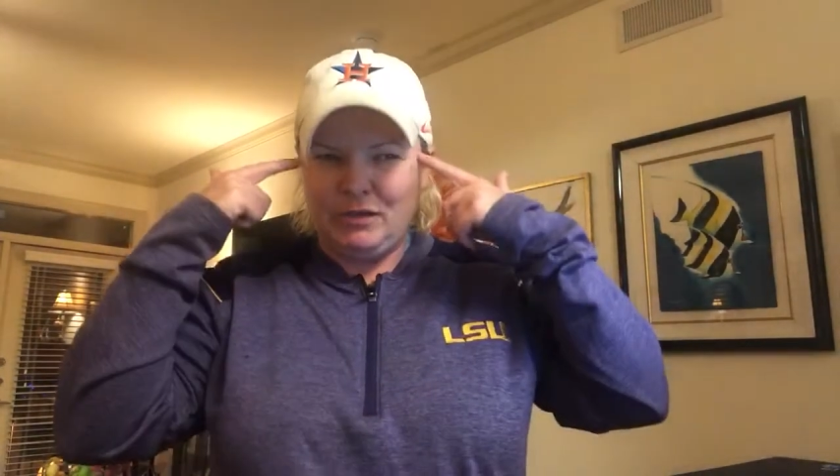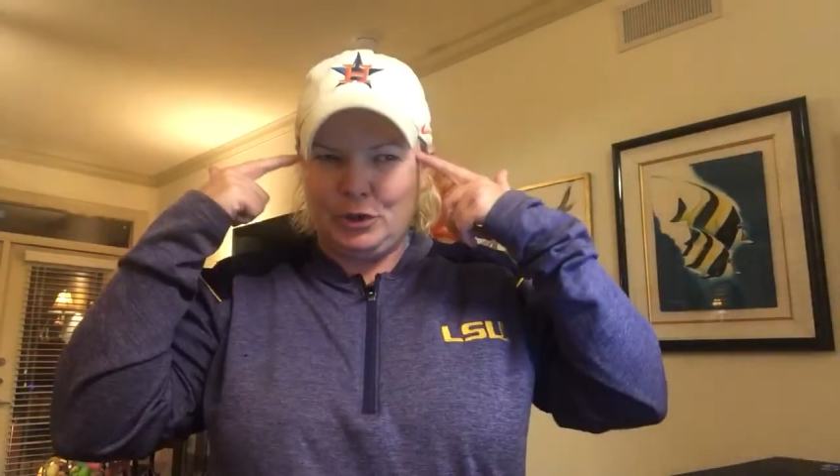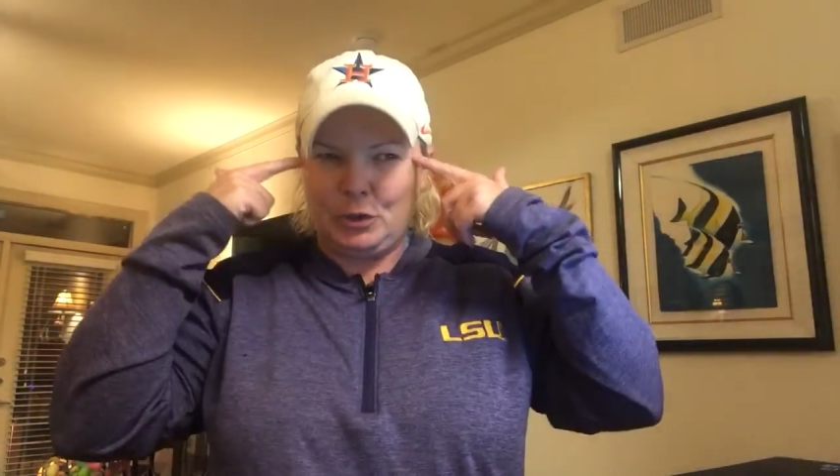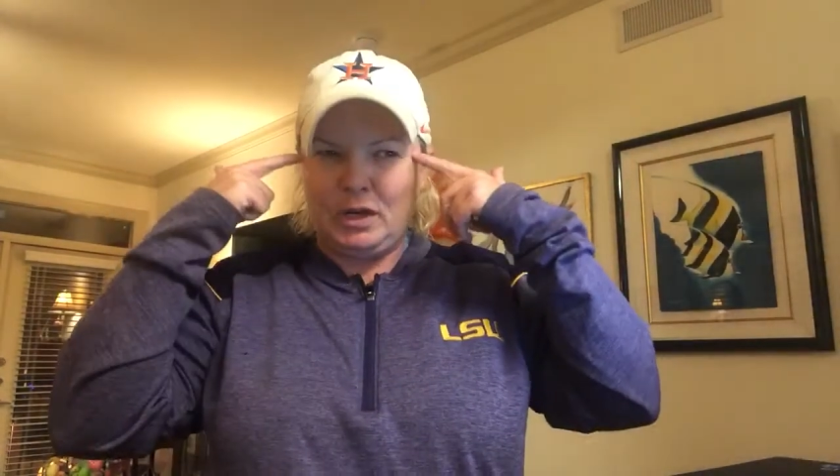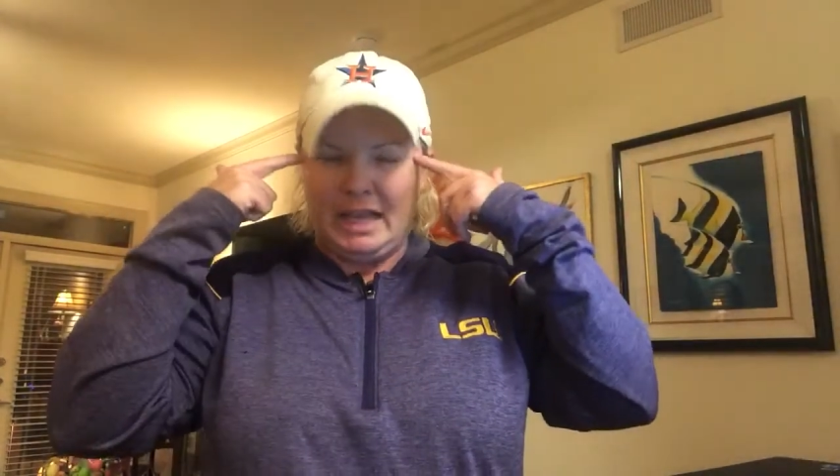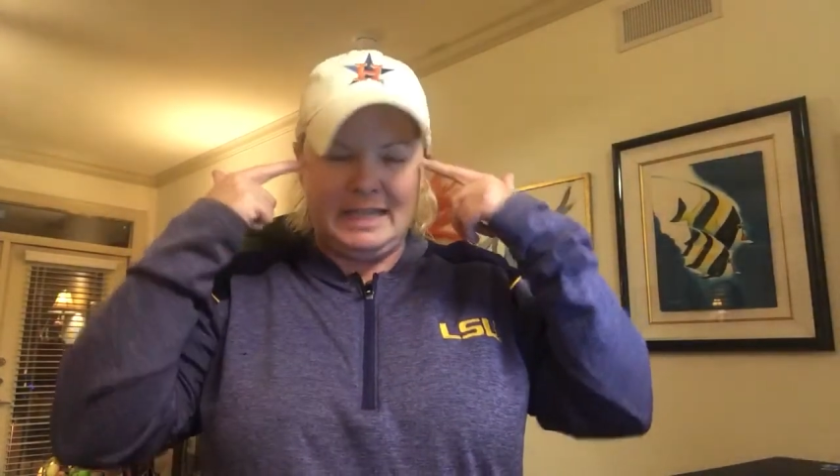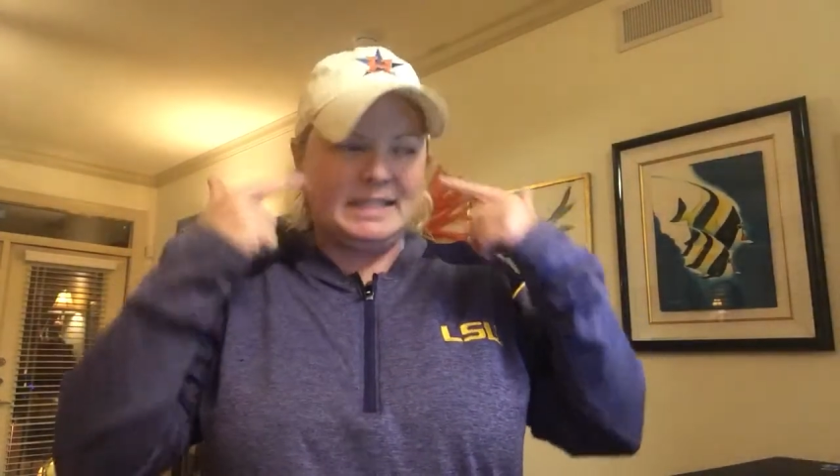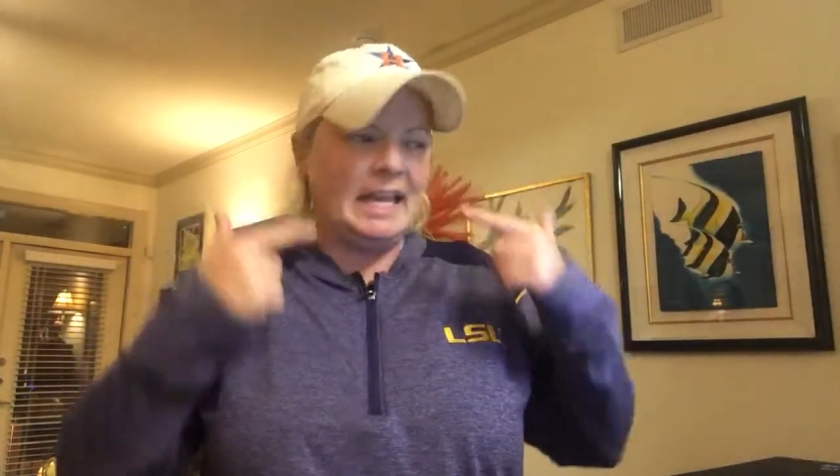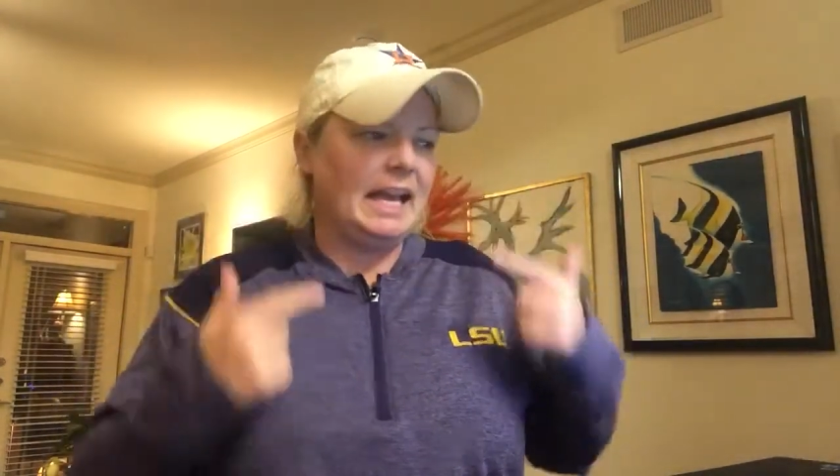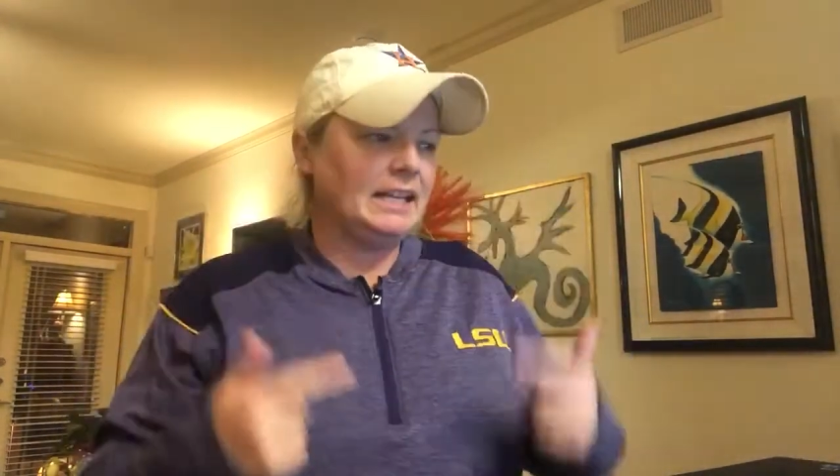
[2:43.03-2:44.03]
visualize
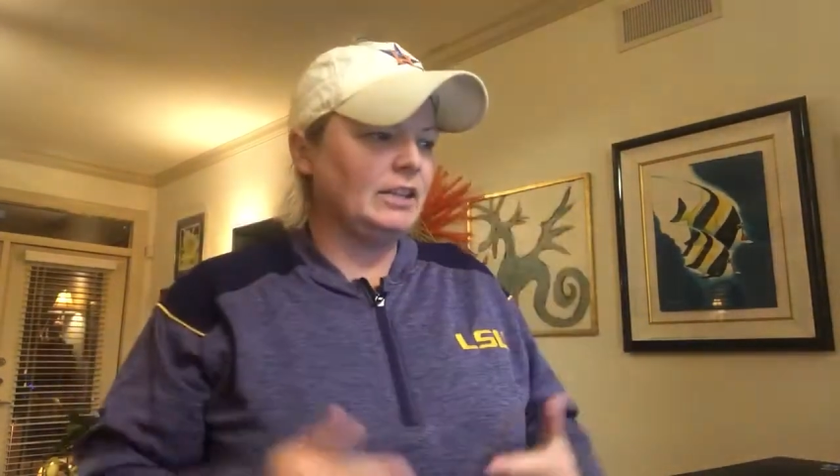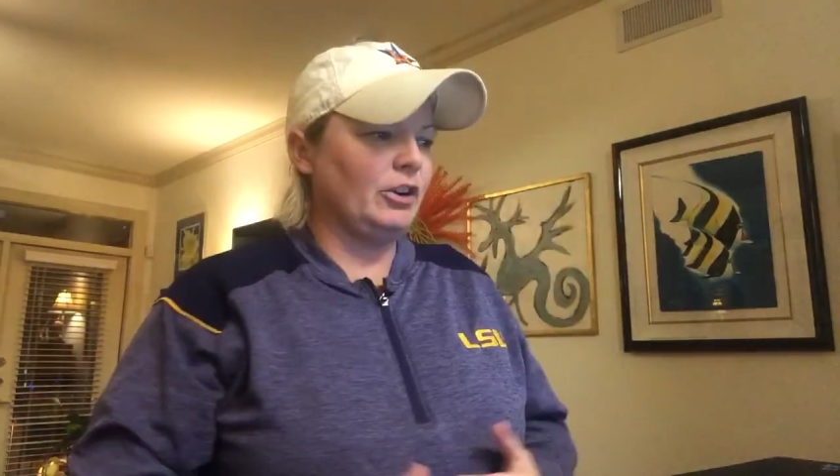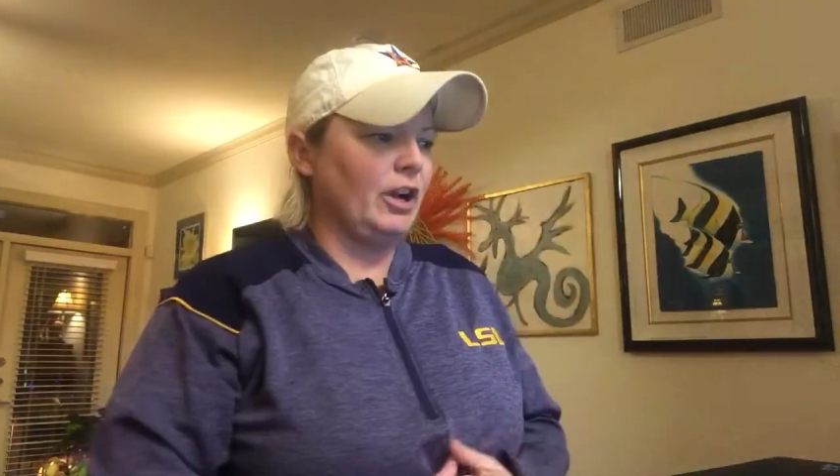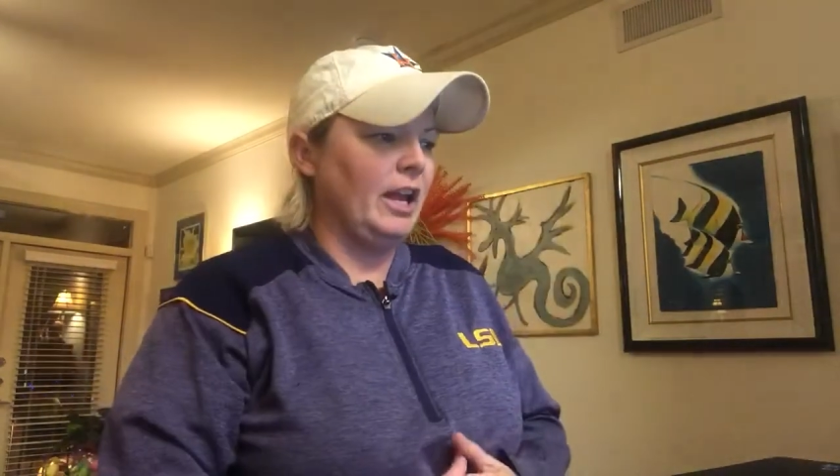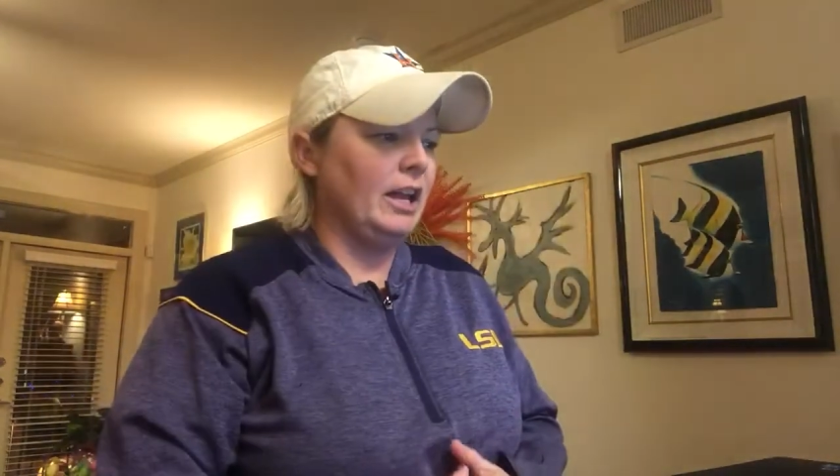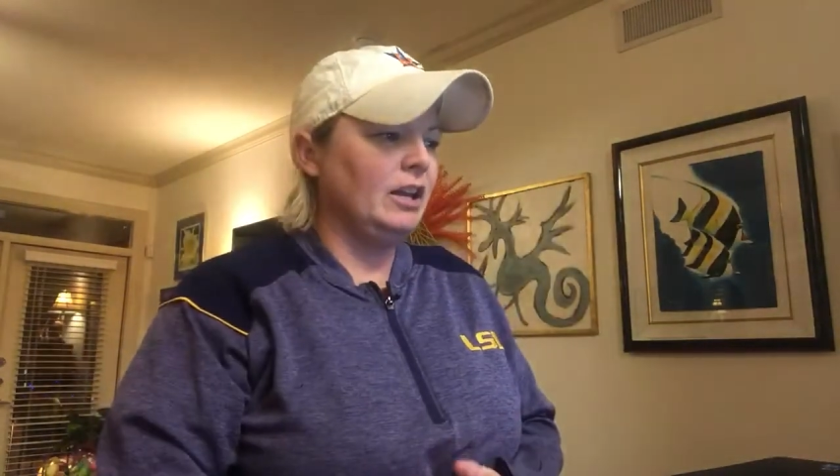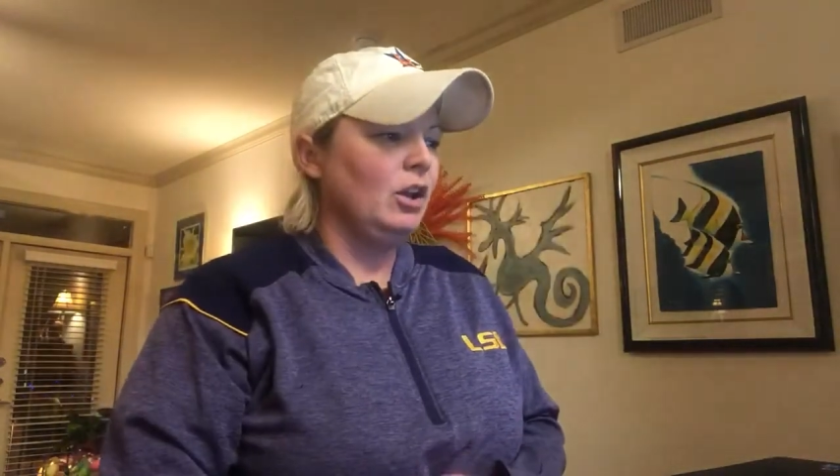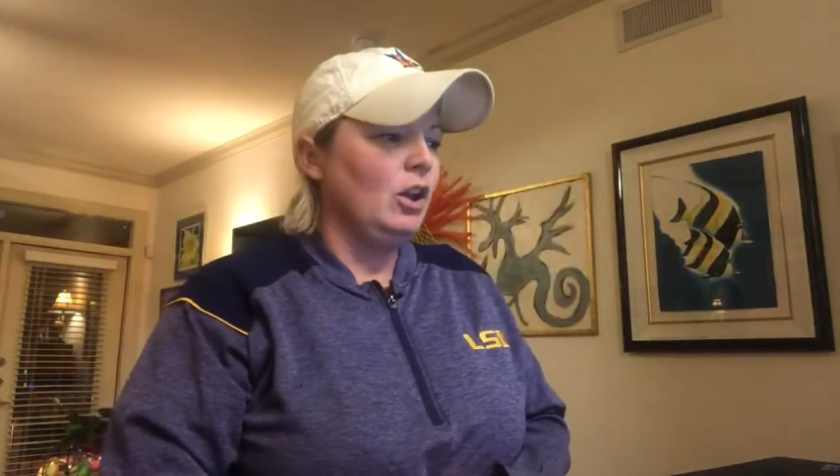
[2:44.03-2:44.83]
that in their head.